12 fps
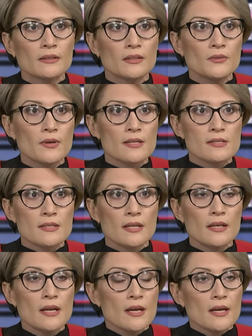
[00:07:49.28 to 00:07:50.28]
the
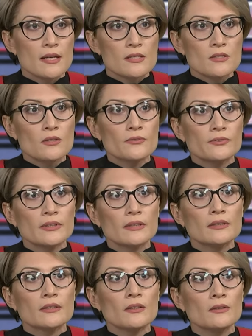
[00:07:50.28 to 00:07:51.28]
USA, has no
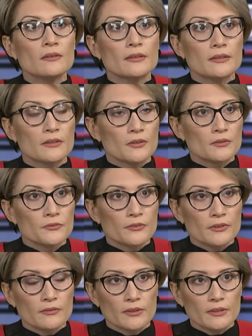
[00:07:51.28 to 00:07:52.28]
further role here on
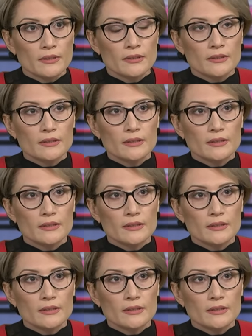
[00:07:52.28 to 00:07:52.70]
forward?